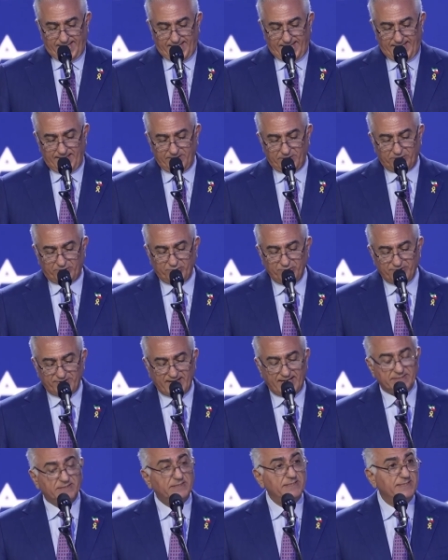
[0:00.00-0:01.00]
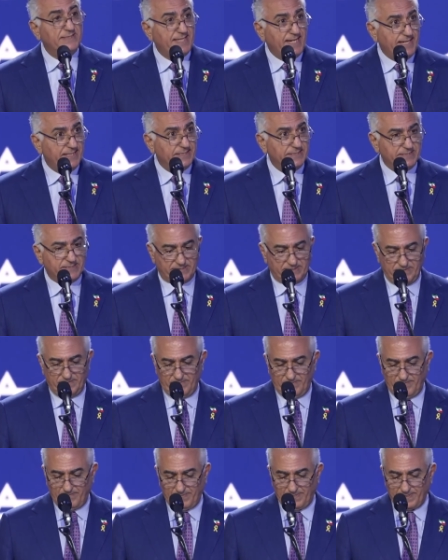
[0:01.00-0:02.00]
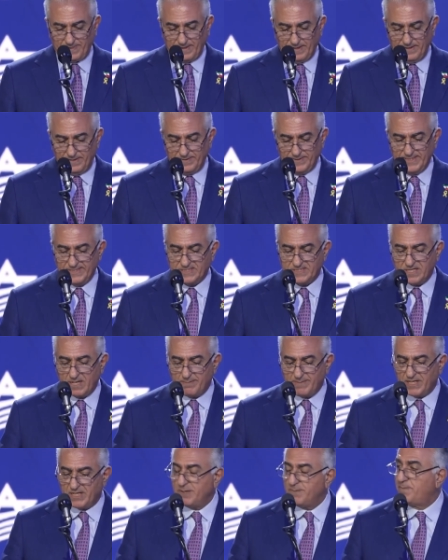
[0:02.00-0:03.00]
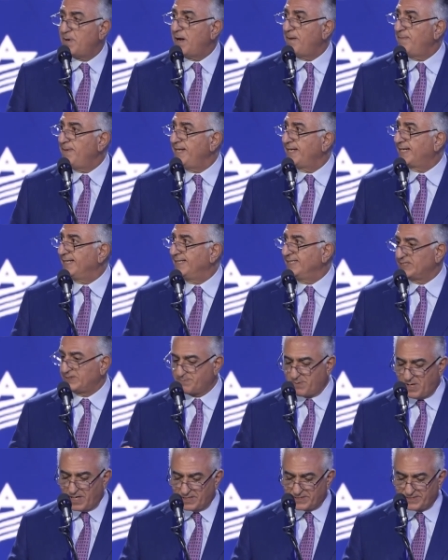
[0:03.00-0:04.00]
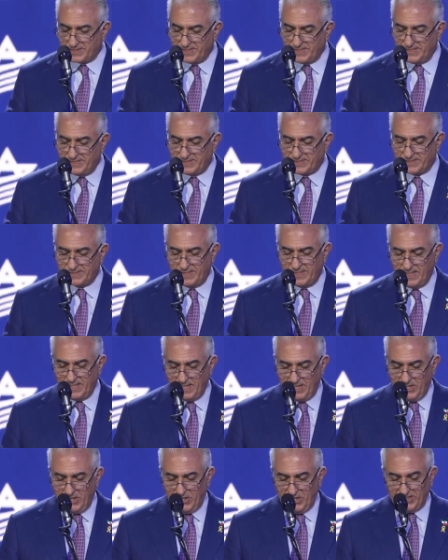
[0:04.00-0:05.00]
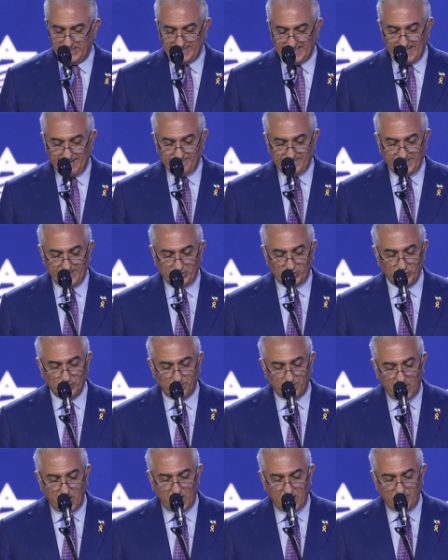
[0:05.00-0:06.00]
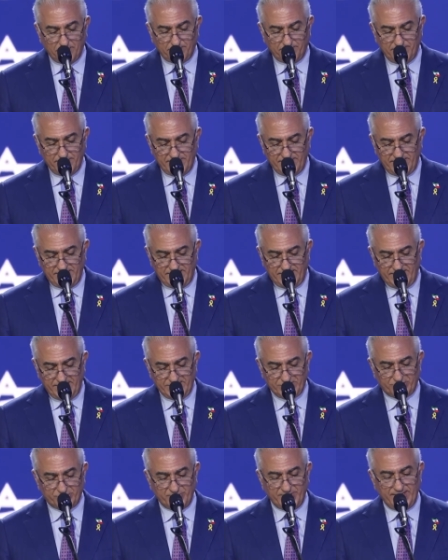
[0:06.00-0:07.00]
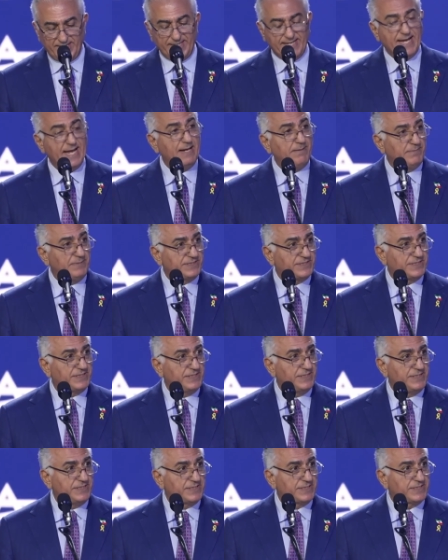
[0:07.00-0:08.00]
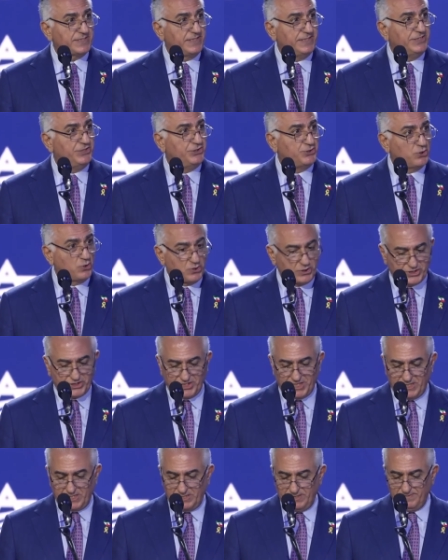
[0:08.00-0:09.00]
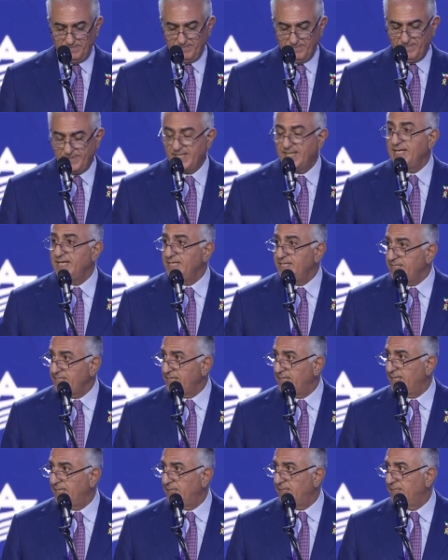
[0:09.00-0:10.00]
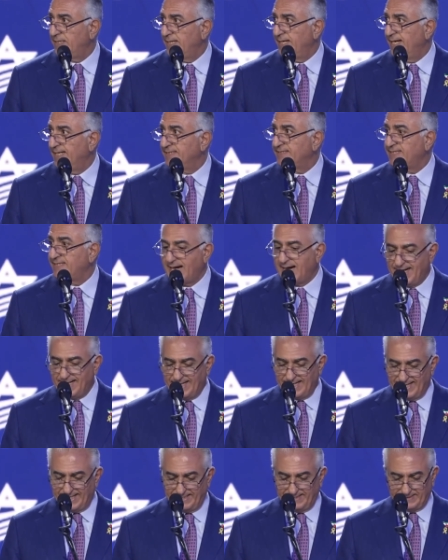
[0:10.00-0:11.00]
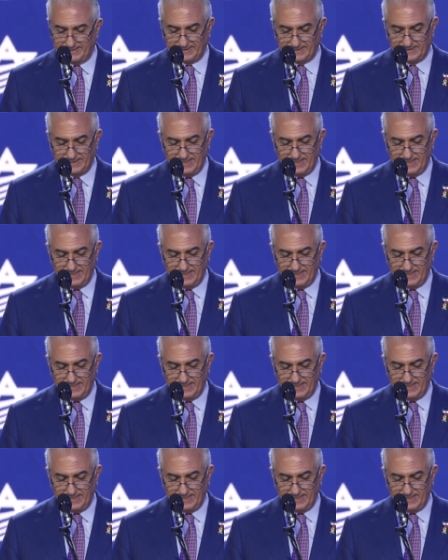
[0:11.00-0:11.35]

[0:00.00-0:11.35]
In the 2010s, the Islamic Republic and its proxies attempted to bomb Israeli embassies in Georgia, India, and Thailand,